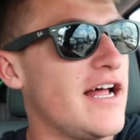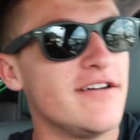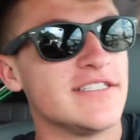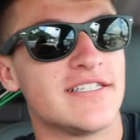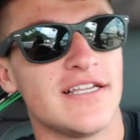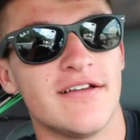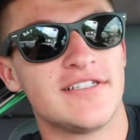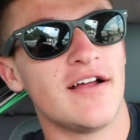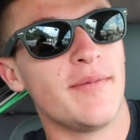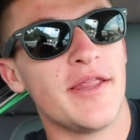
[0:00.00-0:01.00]
and I was
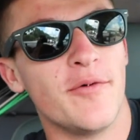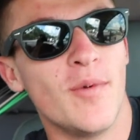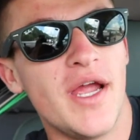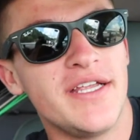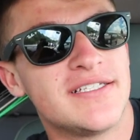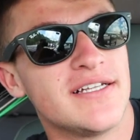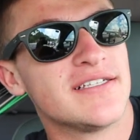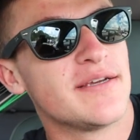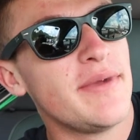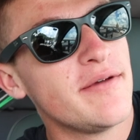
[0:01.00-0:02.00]
talking about the weights, and I
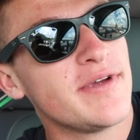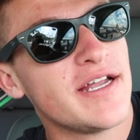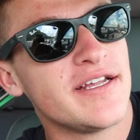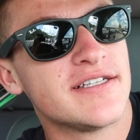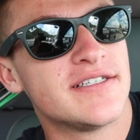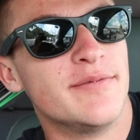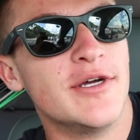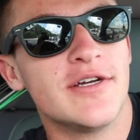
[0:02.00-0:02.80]
was like, man, we gotta get some